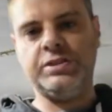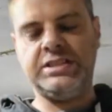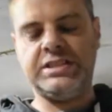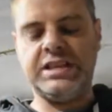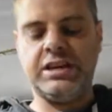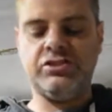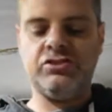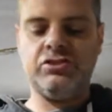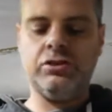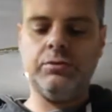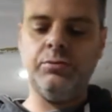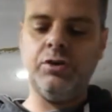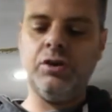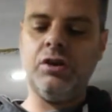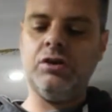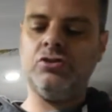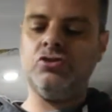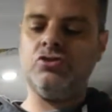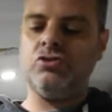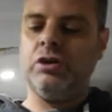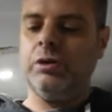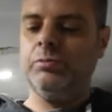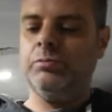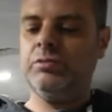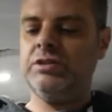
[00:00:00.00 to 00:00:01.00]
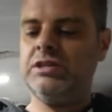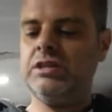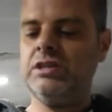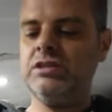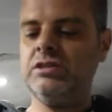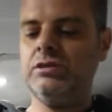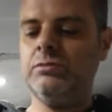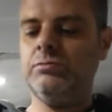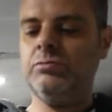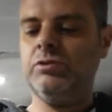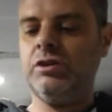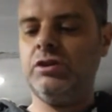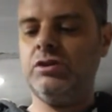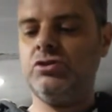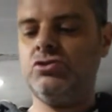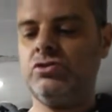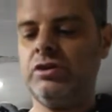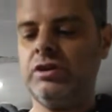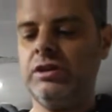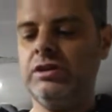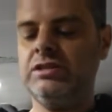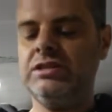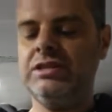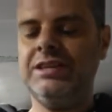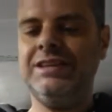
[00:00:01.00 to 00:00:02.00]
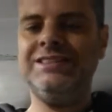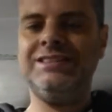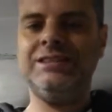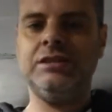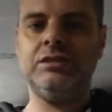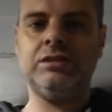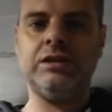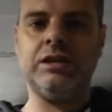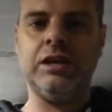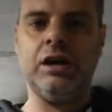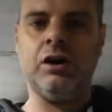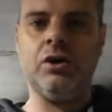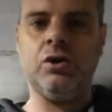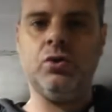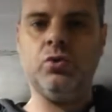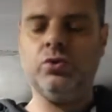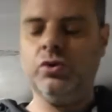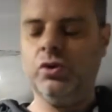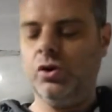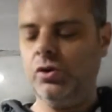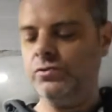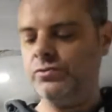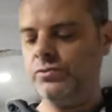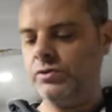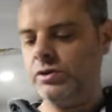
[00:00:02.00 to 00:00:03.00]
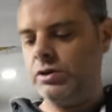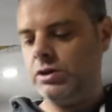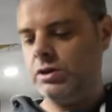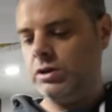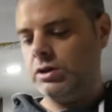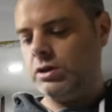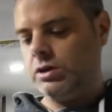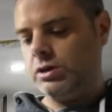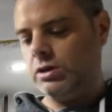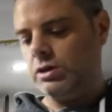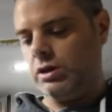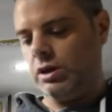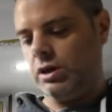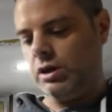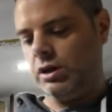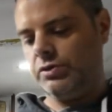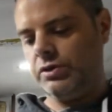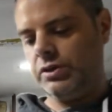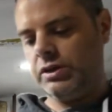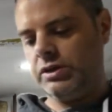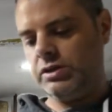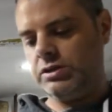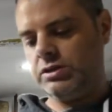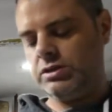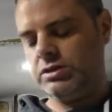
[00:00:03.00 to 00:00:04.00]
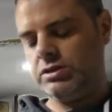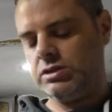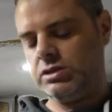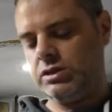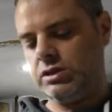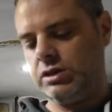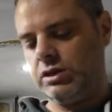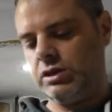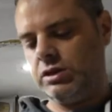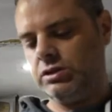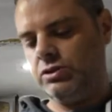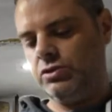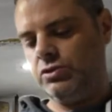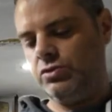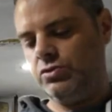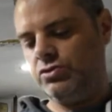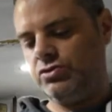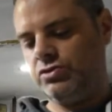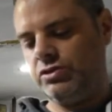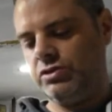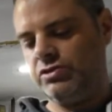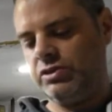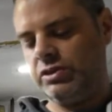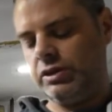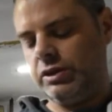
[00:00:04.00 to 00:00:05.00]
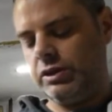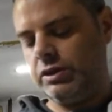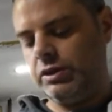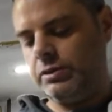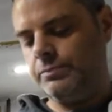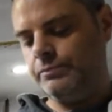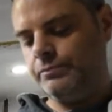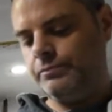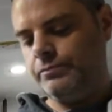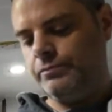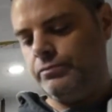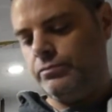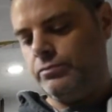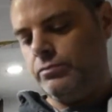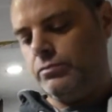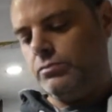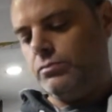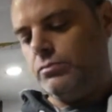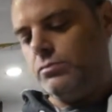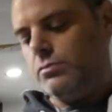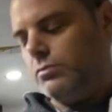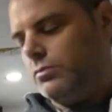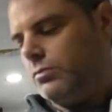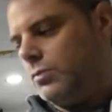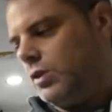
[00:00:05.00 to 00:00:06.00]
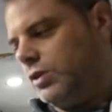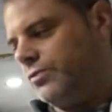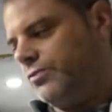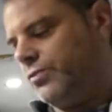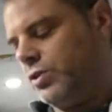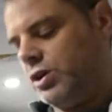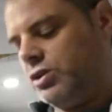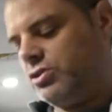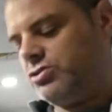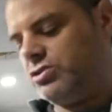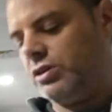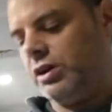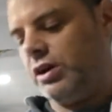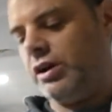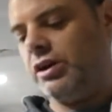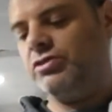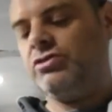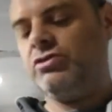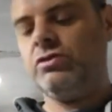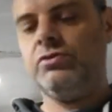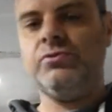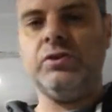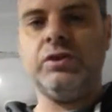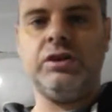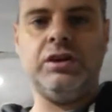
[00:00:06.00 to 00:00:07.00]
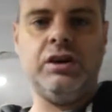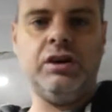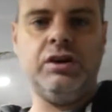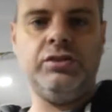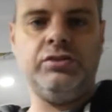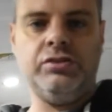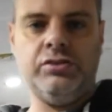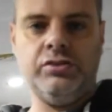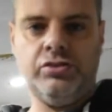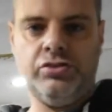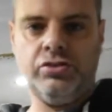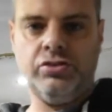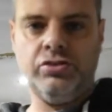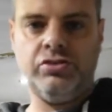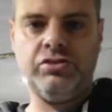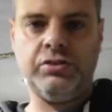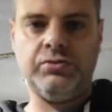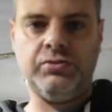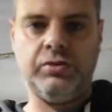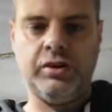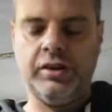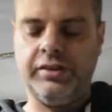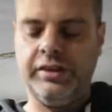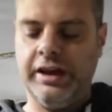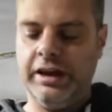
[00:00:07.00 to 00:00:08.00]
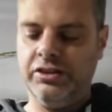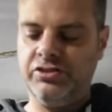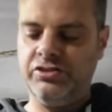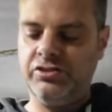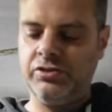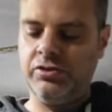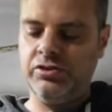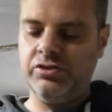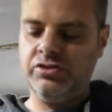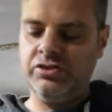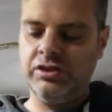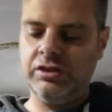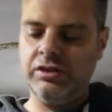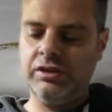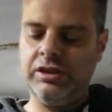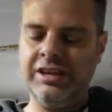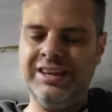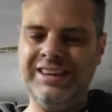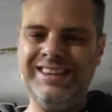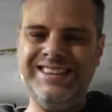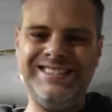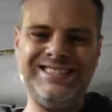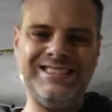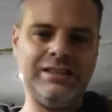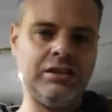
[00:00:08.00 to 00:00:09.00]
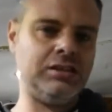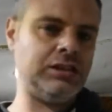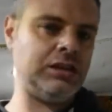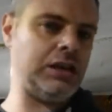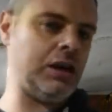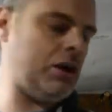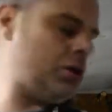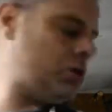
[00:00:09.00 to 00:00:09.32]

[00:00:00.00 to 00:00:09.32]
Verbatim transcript: potassium nitrate. Potassium nitrate is easier to get hold of. Uh, I think it's uh, used as a fertilizer for gardeners and stuff like that, so it's easier to get